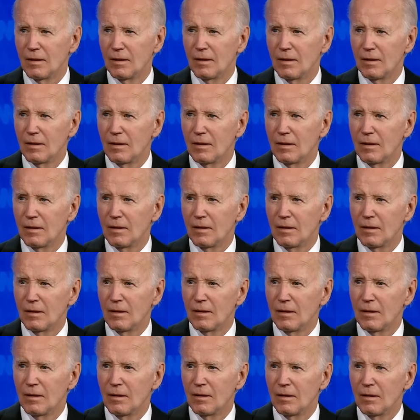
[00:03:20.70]

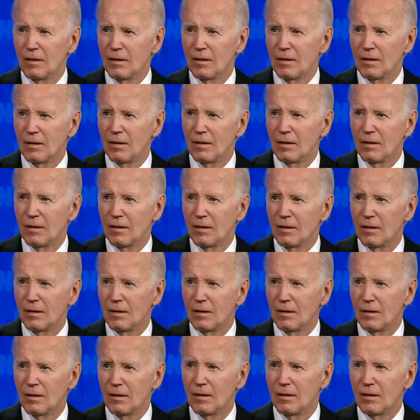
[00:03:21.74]

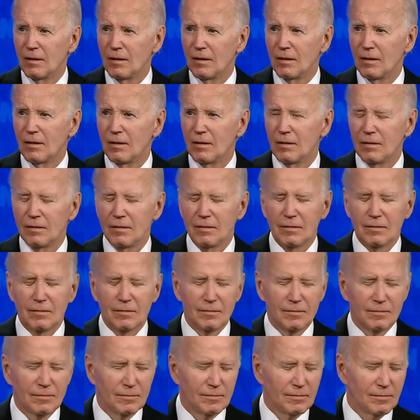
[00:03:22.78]

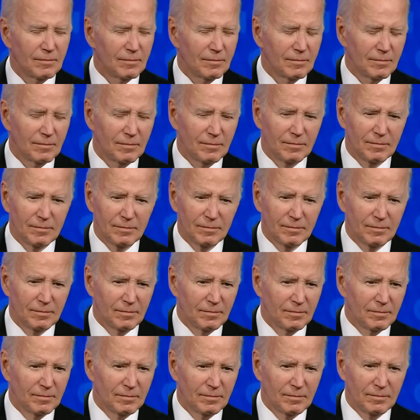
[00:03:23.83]

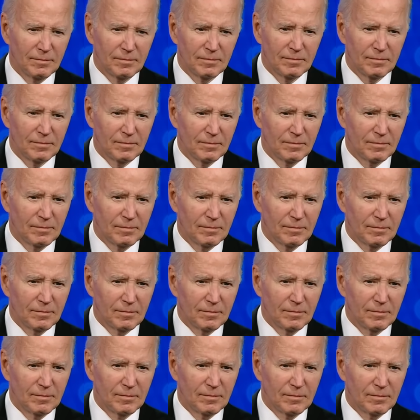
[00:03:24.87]

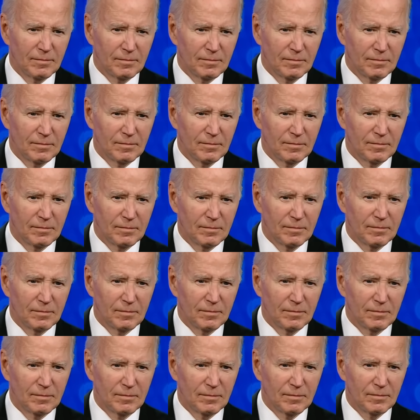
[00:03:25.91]

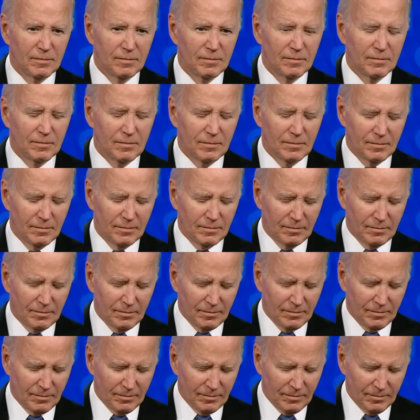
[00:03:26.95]

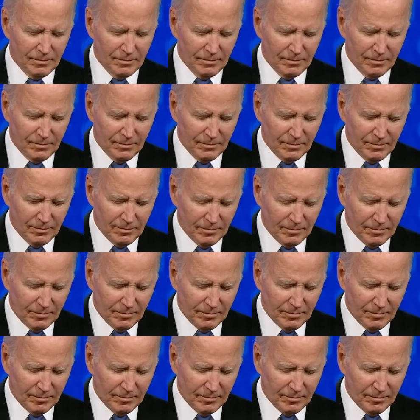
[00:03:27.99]
(not speaking)